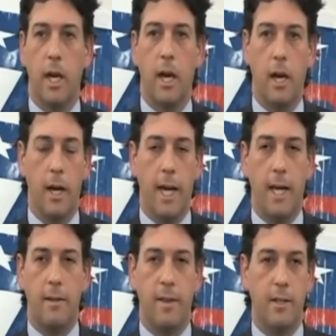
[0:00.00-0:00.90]
uh,
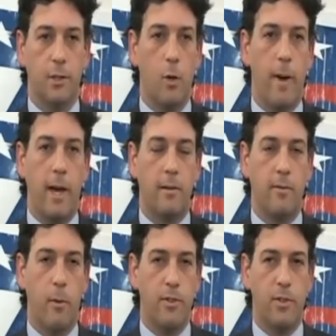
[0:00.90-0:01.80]
and things go back and
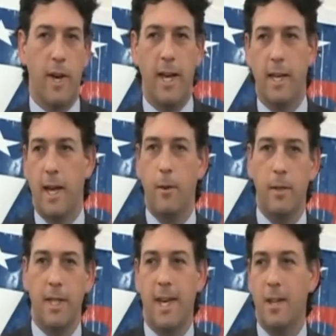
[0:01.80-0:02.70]
forth. So I, I
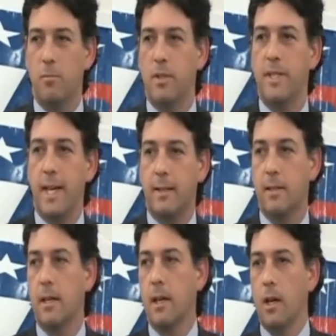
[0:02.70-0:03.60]
really can't predict